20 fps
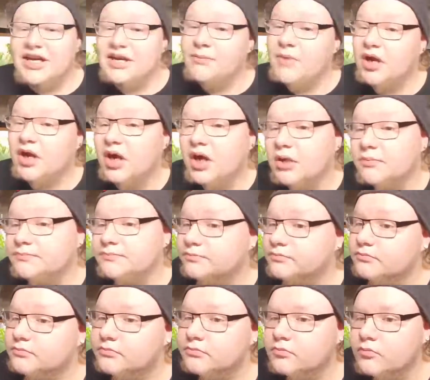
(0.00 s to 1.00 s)
at my carp,
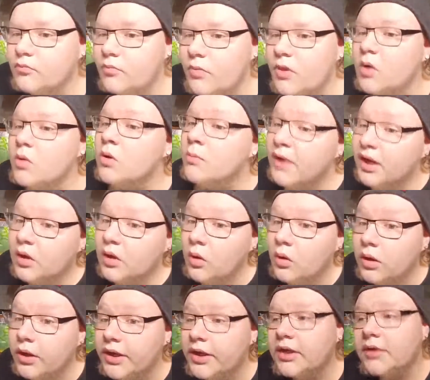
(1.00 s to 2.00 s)
my
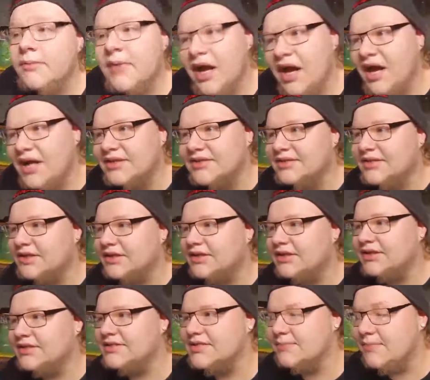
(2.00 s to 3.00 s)
koi, my
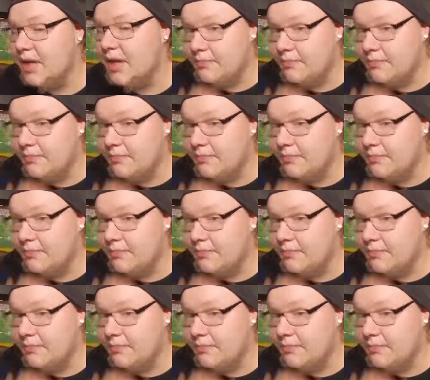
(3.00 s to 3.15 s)
Oscars, and my